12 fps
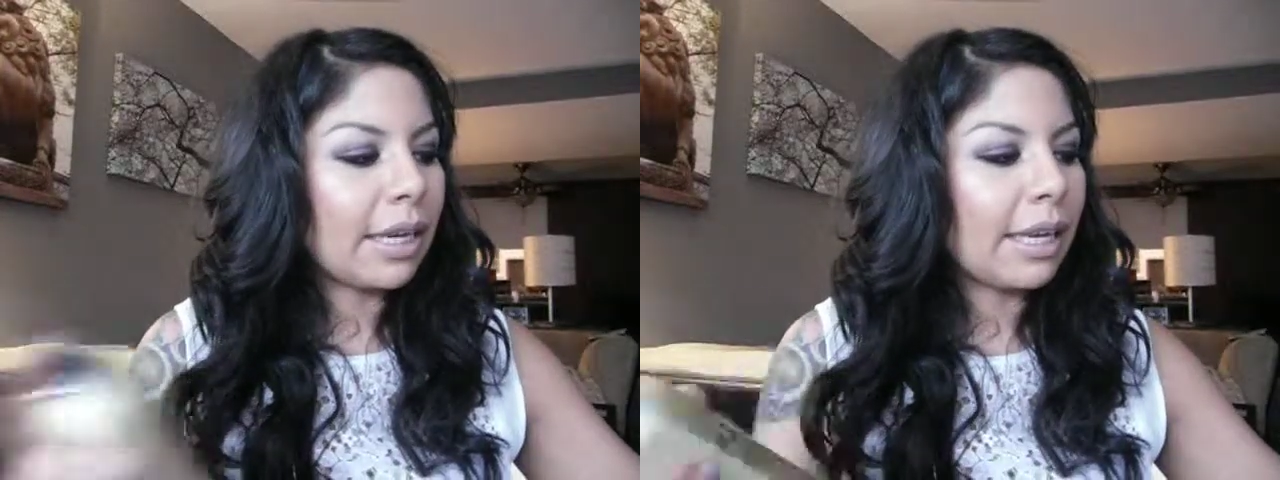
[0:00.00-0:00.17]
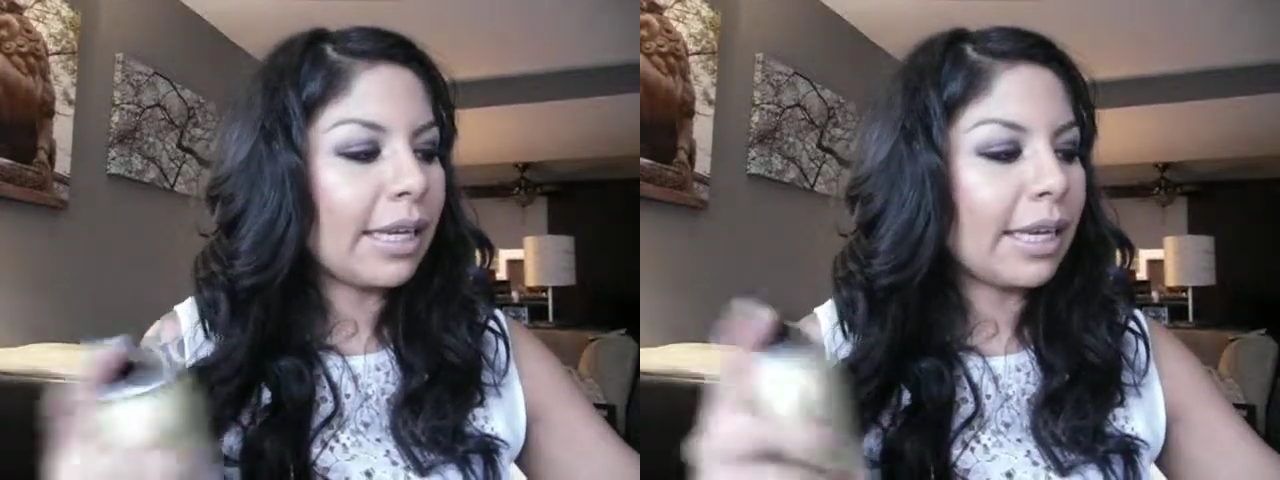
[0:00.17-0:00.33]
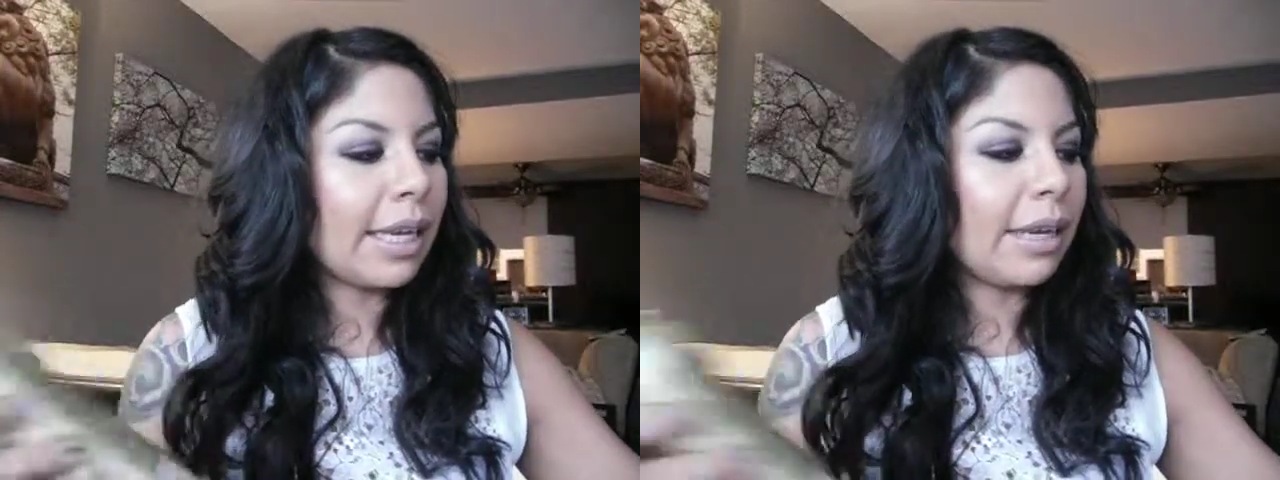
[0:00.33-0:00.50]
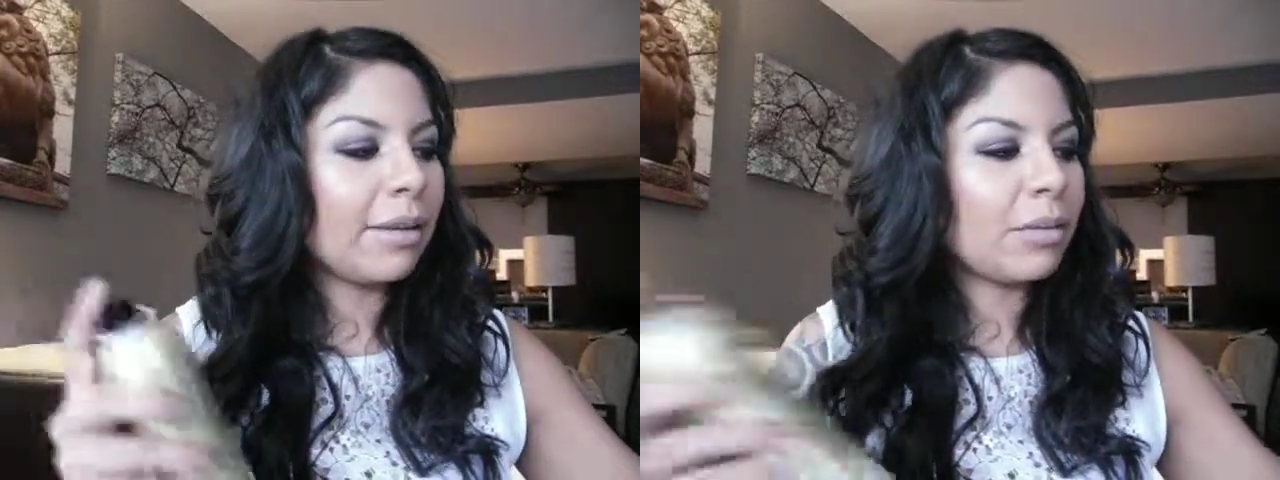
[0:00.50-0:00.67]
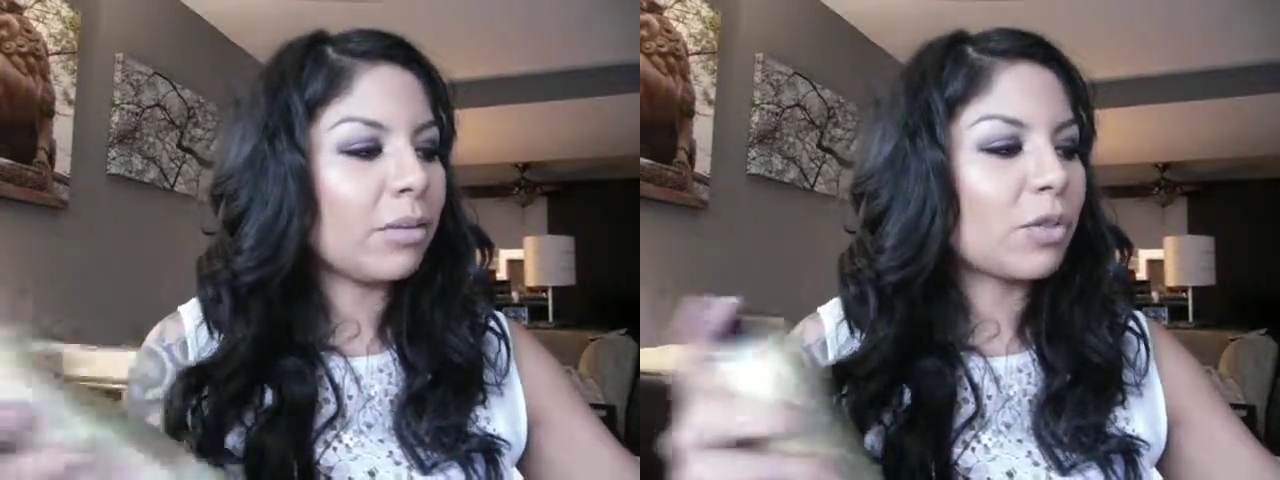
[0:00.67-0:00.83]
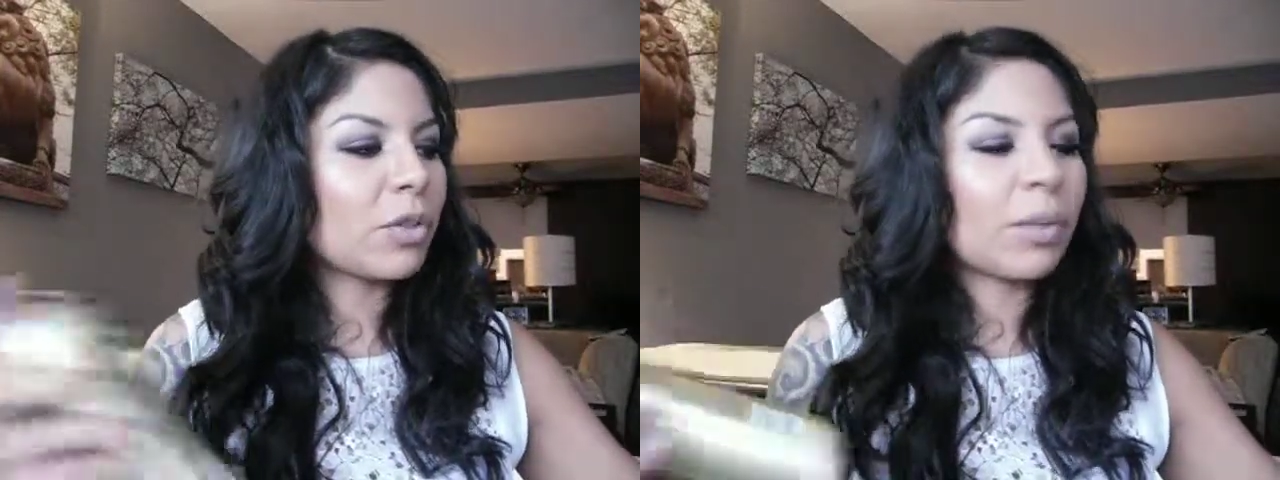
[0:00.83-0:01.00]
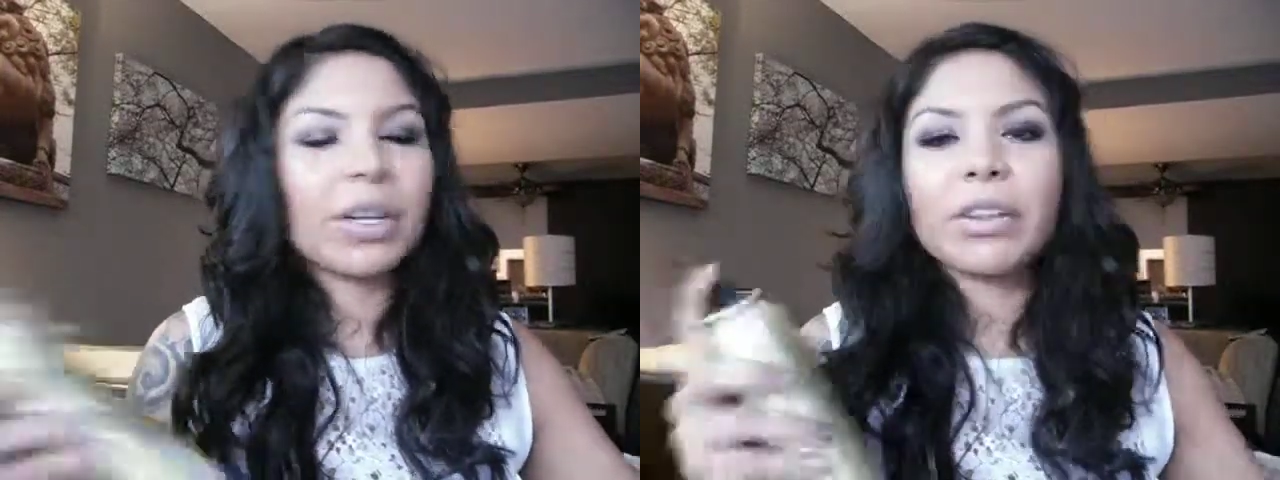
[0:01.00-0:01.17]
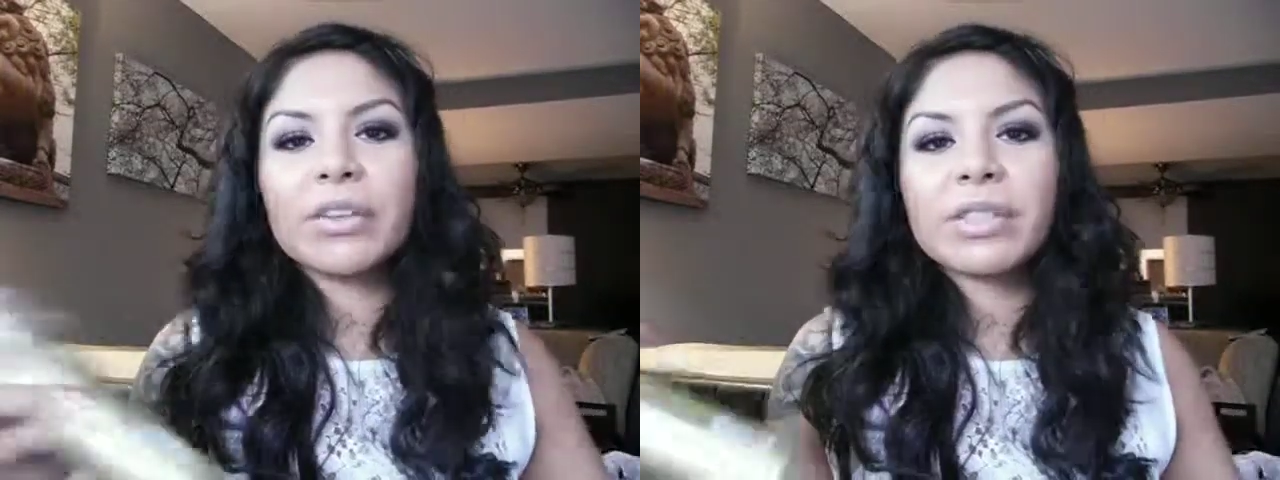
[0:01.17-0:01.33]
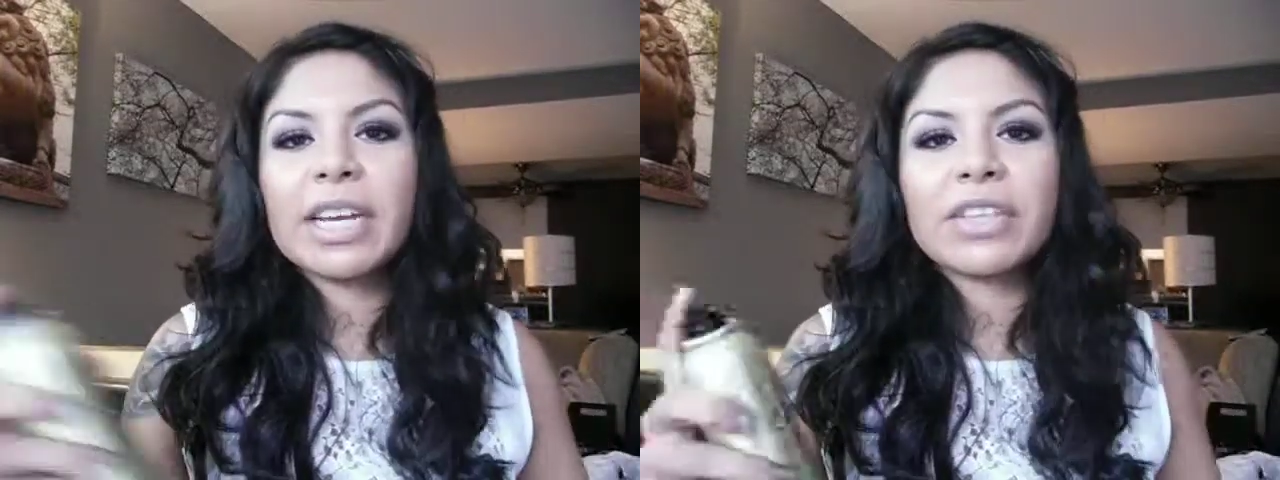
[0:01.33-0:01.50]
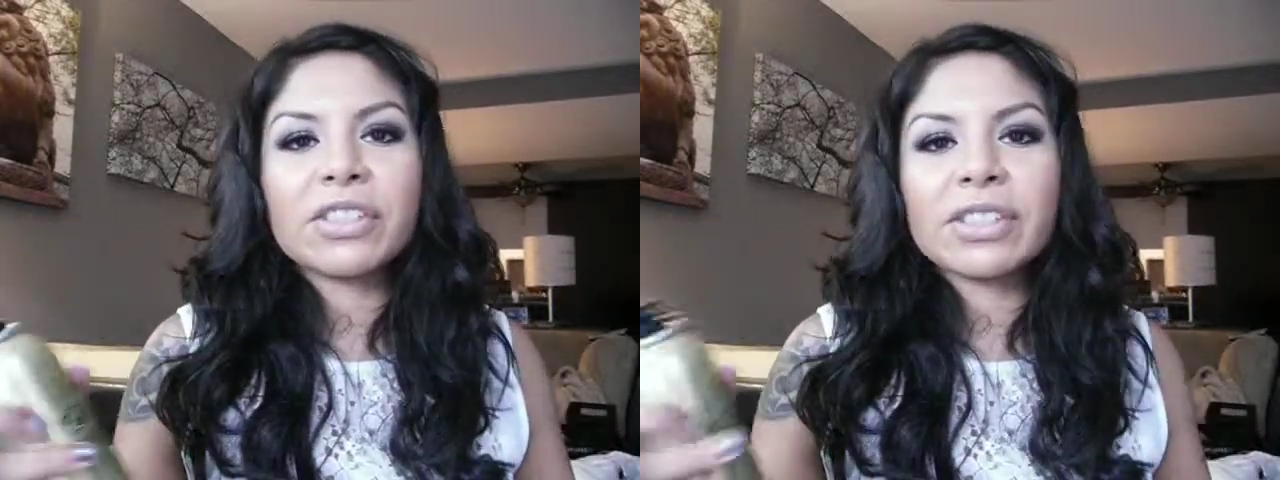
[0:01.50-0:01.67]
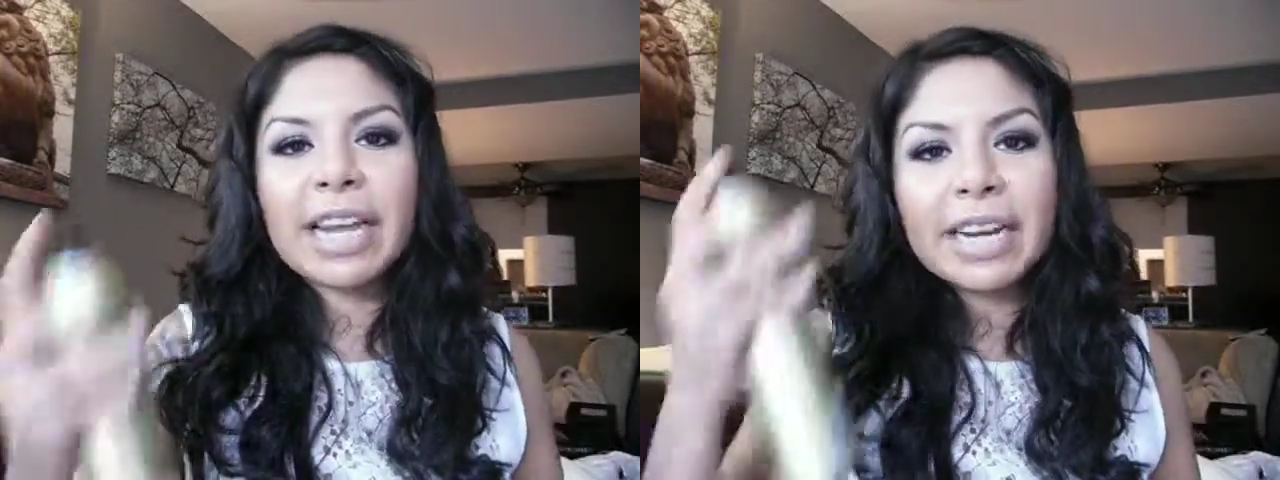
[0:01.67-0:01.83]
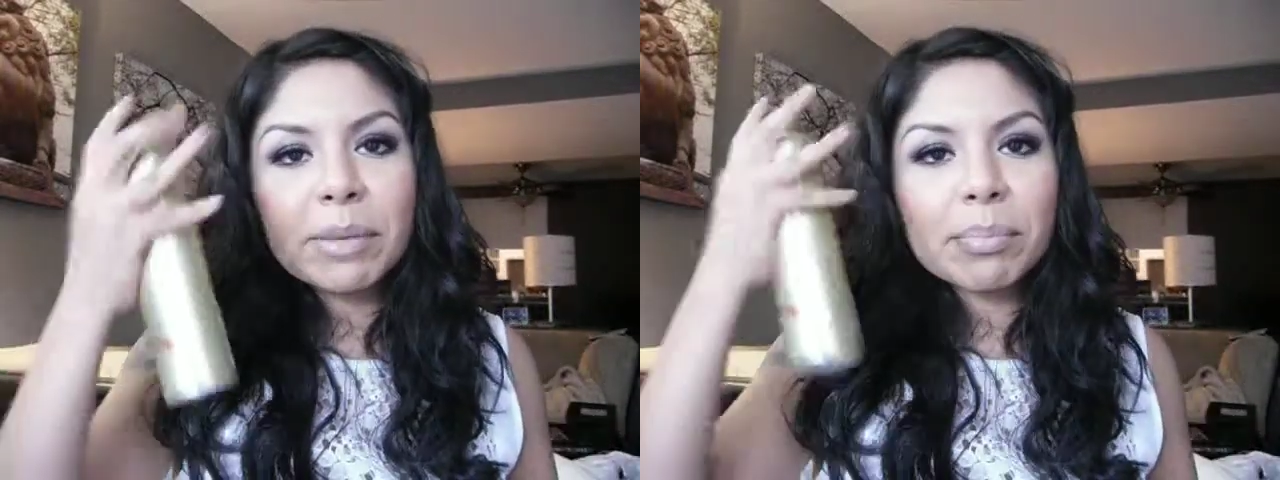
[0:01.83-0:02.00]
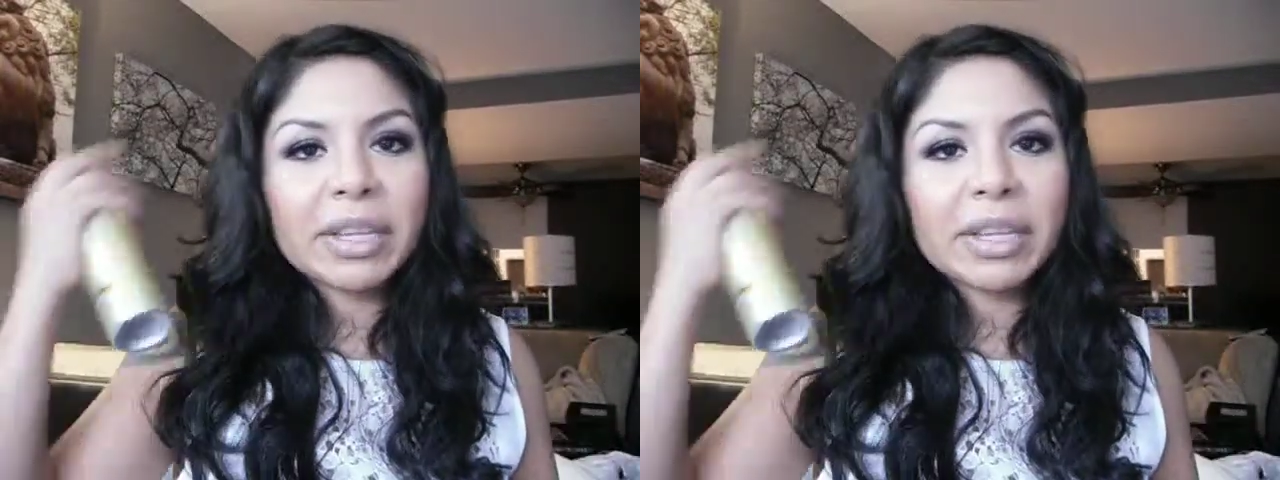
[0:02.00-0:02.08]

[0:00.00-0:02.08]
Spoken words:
It's one of those that just kind of